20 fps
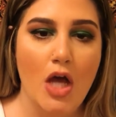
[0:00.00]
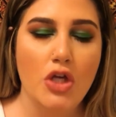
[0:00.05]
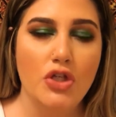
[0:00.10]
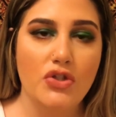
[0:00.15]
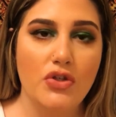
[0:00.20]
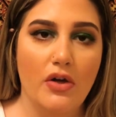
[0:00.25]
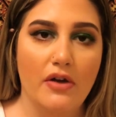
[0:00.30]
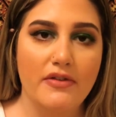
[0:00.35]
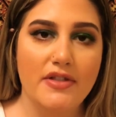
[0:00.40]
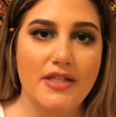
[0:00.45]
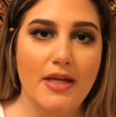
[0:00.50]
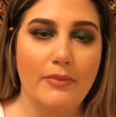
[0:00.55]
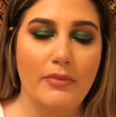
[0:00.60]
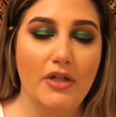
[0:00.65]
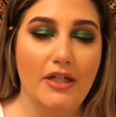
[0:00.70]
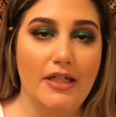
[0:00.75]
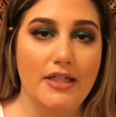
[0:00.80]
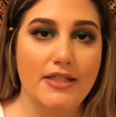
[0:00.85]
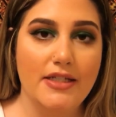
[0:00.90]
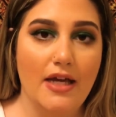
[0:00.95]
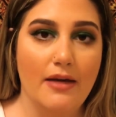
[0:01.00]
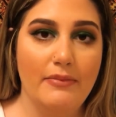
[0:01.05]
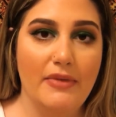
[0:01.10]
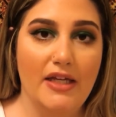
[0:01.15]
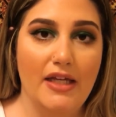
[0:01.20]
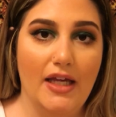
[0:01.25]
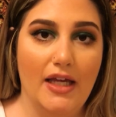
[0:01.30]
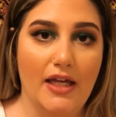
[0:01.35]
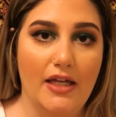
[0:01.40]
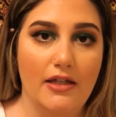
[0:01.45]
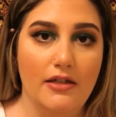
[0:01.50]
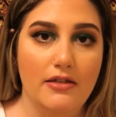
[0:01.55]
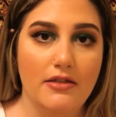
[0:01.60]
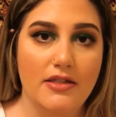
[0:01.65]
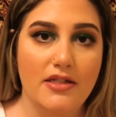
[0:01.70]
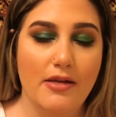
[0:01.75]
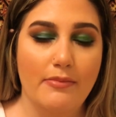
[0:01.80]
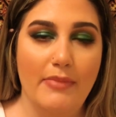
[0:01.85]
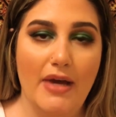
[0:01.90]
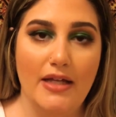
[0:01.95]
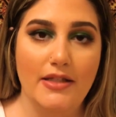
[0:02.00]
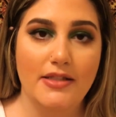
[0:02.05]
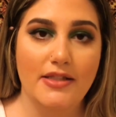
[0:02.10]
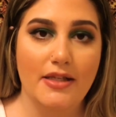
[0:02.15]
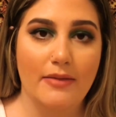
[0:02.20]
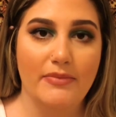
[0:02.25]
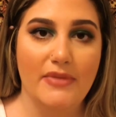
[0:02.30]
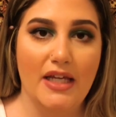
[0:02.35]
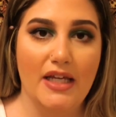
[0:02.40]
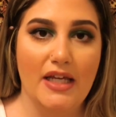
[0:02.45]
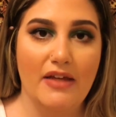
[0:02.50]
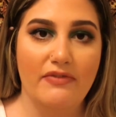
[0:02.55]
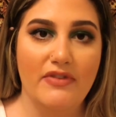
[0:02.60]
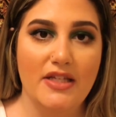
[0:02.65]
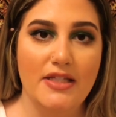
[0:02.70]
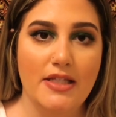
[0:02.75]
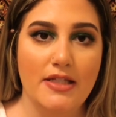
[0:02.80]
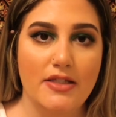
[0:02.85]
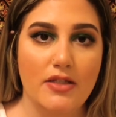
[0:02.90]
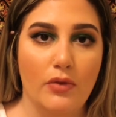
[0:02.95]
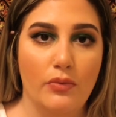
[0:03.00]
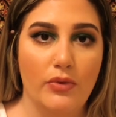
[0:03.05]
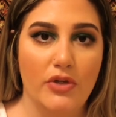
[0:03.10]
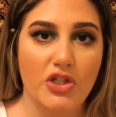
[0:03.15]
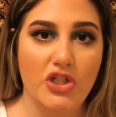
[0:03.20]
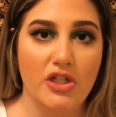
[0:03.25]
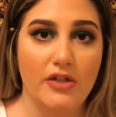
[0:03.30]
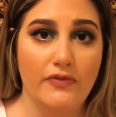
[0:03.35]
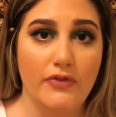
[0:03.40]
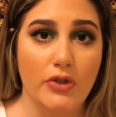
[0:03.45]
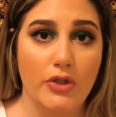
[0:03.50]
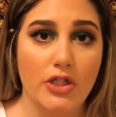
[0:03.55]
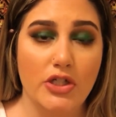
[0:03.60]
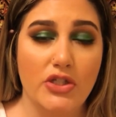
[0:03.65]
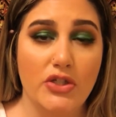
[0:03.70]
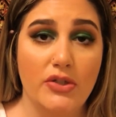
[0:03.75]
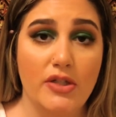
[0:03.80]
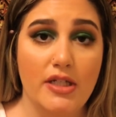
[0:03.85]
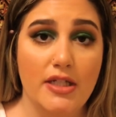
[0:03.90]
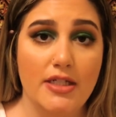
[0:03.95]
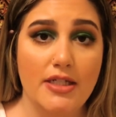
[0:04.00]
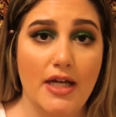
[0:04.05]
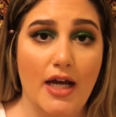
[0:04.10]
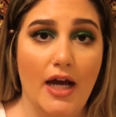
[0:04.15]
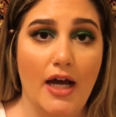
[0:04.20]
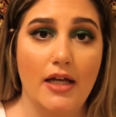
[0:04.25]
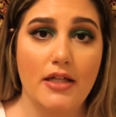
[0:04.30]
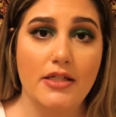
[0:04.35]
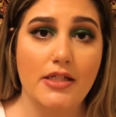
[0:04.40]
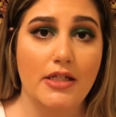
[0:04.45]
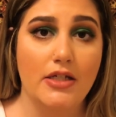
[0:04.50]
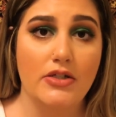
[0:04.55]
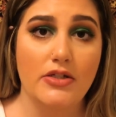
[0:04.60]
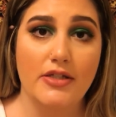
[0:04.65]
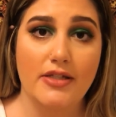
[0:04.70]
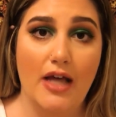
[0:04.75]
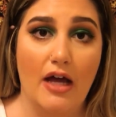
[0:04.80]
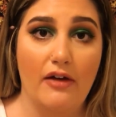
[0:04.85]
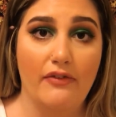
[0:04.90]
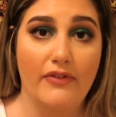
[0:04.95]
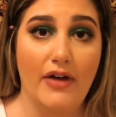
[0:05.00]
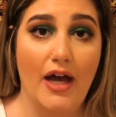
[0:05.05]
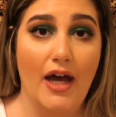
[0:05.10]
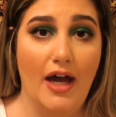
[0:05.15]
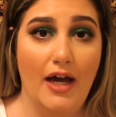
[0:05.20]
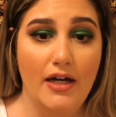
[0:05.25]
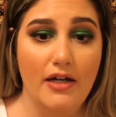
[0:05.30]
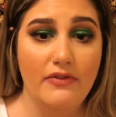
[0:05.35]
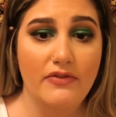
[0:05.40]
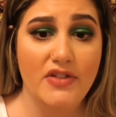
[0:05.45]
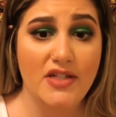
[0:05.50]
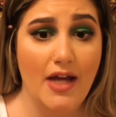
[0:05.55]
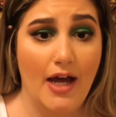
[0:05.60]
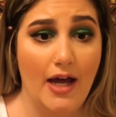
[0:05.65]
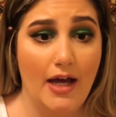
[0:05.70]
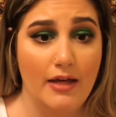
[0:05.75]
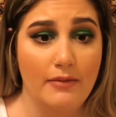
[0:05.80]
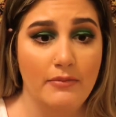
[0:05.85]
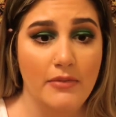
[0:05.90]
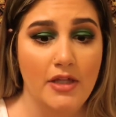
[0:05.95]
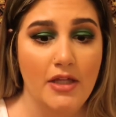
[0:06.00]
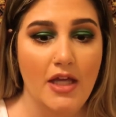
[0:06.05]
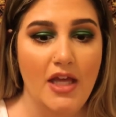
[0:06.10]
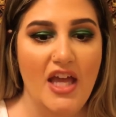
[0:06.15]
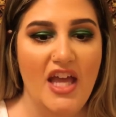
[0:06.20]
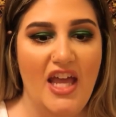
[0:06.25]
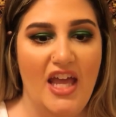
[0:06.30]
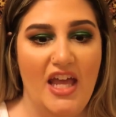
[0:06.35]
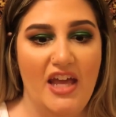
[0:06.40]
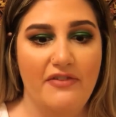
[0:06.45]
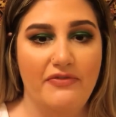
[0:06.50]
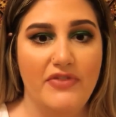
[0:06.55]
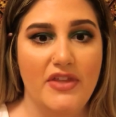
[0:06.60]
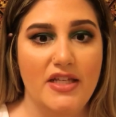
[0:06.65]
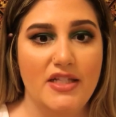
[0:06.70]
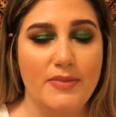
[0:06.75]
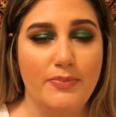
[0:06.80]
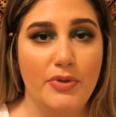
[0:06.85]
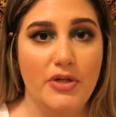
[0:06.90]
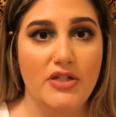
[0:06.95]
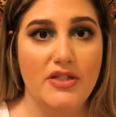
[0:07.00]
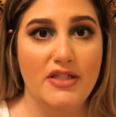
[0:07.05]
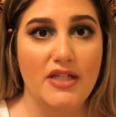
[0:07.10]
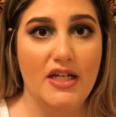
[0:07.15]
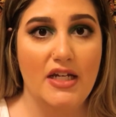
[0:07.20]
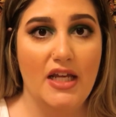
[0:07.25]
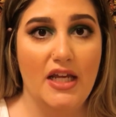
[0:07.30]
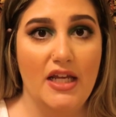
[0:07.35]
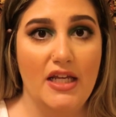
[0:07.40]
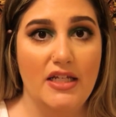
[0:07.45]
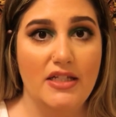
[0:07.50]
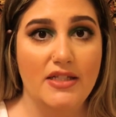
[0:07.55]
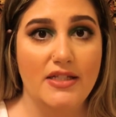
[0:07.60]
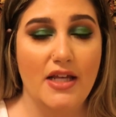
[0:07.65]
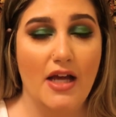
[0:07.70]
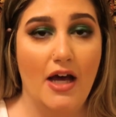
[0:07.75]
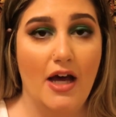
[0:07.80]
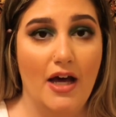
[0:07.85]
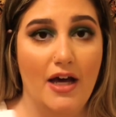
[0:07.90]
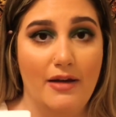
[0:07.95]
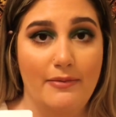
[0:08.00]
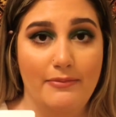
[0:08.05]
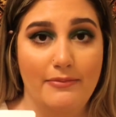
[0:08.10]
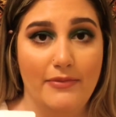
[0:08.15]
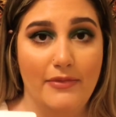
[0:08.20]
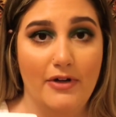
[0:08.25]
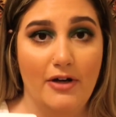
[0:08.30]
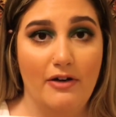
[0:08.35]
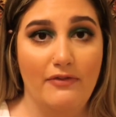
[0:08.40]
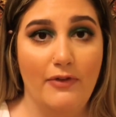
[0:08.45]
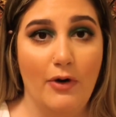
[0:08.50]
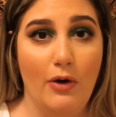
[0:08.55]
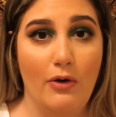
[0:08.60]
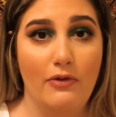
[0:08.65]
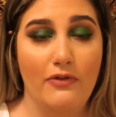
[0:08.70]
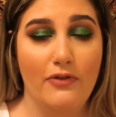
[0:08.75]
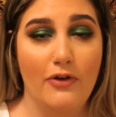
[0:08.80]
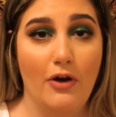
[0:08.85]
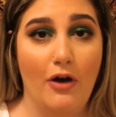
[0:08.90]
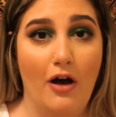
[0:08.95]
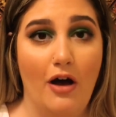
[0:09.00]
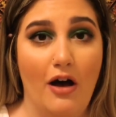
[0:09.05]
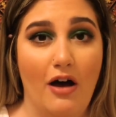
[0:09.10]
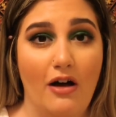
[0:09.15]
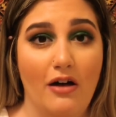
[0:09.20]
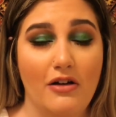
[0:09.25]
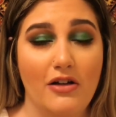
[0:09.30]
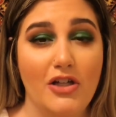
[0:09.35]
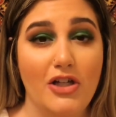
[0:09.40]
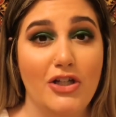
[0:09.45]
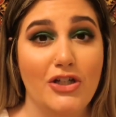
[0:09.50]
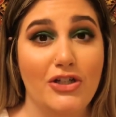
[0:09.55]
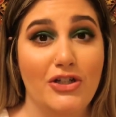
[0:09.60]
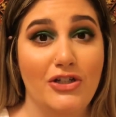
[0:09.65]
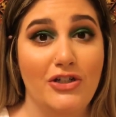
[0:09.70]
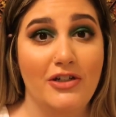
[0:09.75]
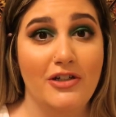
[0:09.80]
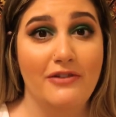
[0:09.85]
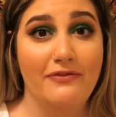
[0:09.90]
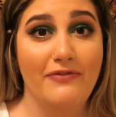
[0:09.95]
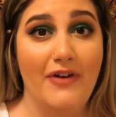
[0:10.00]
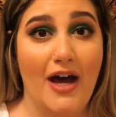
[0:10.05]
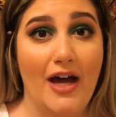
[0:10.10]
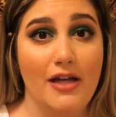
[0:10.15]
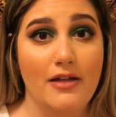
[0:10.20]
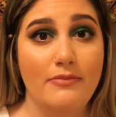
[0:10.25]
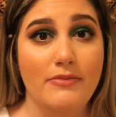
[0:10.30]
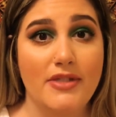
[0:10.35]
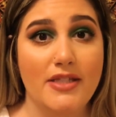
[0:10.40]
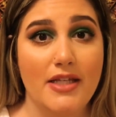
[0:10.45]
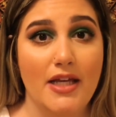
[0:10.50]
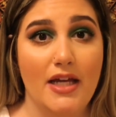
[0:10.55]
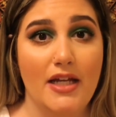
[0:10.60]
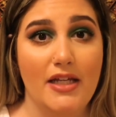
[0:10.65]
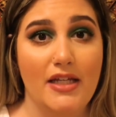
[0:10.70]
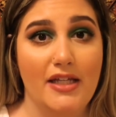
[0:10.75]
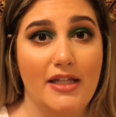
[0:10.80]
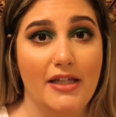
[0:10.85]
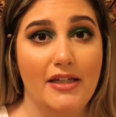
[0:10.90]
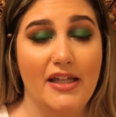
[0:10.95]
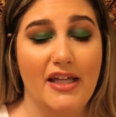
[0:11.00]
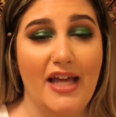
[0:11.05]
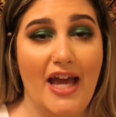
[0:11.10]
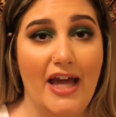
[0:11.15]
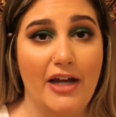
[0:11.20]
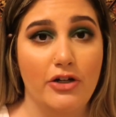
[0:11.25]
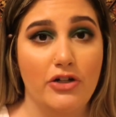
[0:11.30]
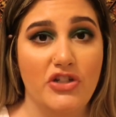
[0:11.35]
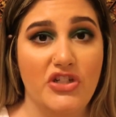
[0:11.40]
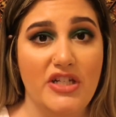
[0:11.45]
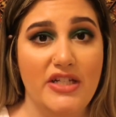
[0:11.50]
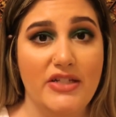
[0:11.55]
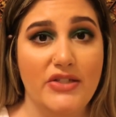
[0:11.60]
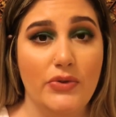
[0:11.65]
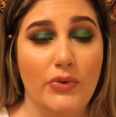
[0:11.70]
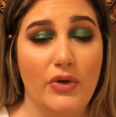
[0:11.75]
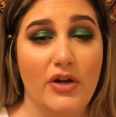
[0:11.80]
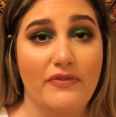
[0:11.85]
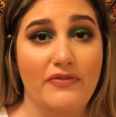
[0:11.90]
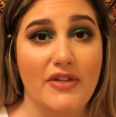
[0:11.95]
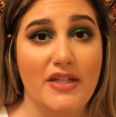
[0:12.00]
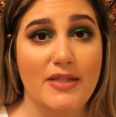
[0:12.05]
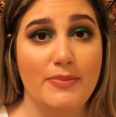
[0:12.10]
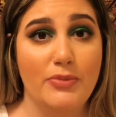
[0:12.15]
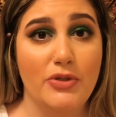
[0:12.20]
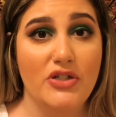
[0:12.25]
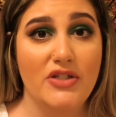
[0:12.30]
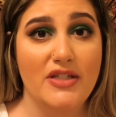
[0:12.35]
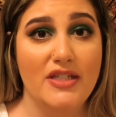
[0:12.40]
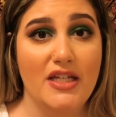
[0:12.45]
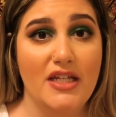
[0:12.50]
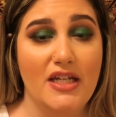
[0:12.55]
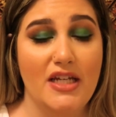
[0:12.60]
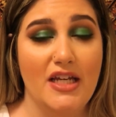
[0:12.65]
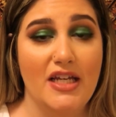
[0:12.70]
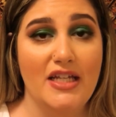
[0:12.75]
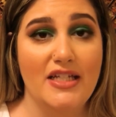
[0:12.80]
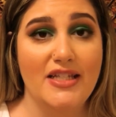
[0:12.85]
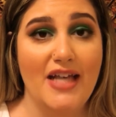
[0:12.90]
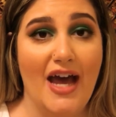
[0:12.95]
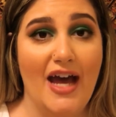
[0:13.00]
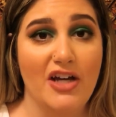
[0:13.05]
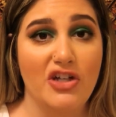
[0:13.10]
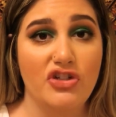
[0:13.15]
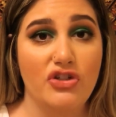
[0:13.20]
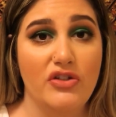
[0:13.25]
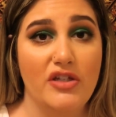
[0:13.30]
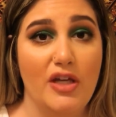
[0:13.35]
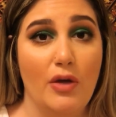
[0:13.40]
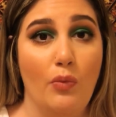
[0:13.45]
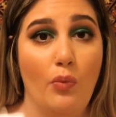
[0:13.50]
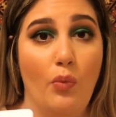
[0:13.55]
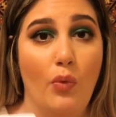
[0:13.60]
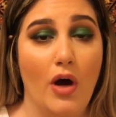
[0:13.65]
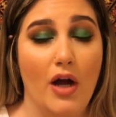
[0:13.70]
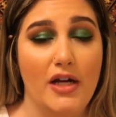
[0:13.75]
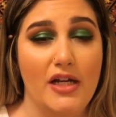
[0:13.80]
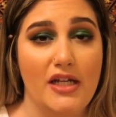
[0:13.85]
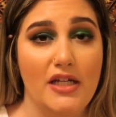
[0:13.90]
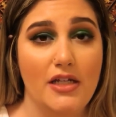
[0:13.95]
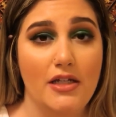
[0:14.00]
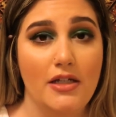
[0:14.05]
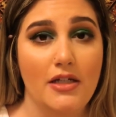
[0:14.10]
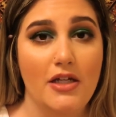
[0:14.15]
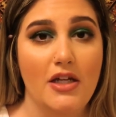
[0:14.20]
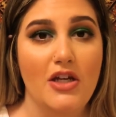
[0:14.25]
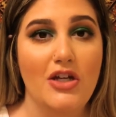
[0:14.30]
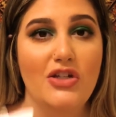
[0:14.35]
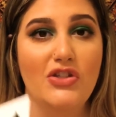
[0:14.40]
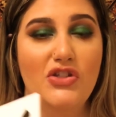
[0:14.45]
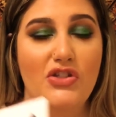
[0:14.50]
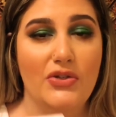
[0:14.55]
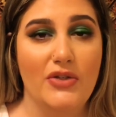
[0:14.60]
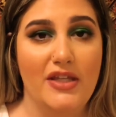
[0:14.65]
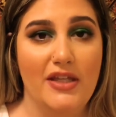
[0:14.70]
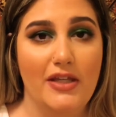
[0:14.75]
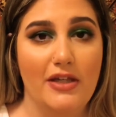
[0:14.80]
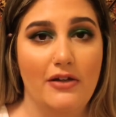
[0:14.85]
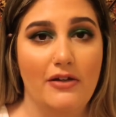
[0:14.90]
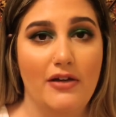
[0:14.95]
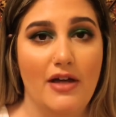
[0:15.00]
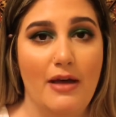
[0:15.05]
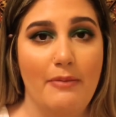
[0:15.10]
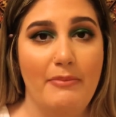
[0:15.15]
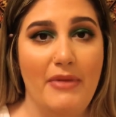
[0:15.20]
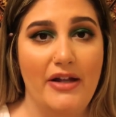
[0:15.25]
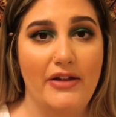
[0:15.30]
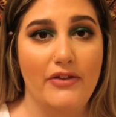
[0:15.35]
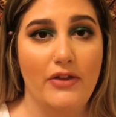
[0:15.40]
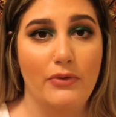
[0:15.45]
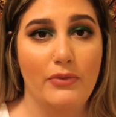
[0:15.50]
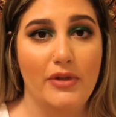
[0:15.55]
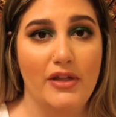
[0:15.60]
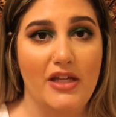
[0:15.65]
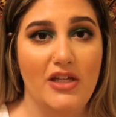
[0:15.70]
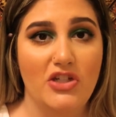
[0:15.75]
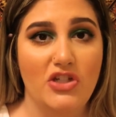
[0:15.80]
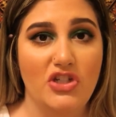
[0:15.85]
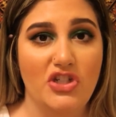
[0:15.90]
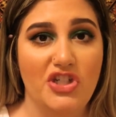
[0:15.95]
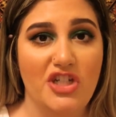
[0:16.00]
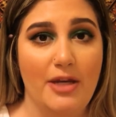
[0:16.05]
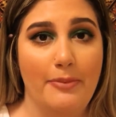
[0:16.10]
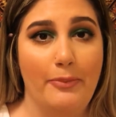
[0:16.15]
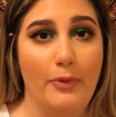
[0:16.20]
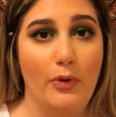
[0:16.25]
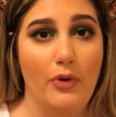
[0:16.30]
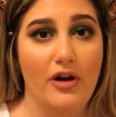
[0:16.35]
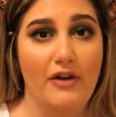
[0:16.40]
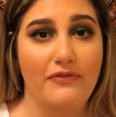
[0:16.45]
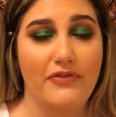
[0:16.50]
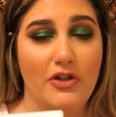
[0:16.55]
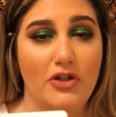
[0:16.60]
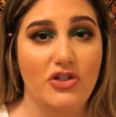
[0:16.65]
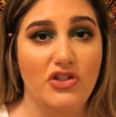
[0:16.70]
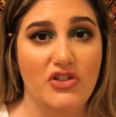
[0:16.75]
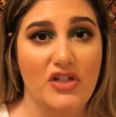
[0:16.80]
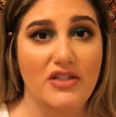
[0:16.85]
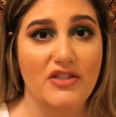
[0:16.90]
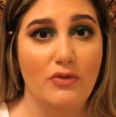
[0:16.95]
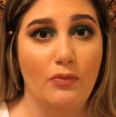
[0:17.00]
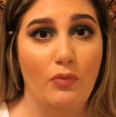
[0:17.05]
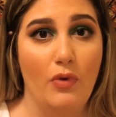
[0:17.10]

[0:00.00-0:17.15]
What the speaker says: So if someone is coming in to mend something, if this is a wish of yours, you need to ask yourself ahead of time if this person is of overall good vibes and healing energies, or if this person is actually wanting to heal and mend the relationship, or if they're just